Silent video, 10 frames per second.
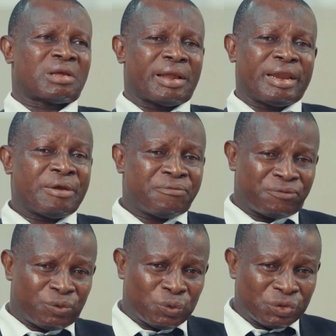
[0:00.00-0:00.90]
and then
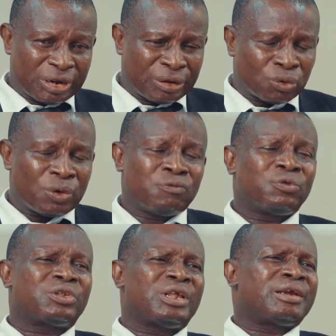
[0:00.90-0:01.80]
using it to
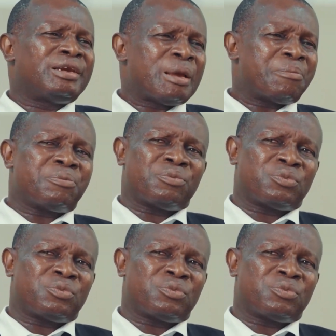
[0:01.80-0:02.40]
even take them,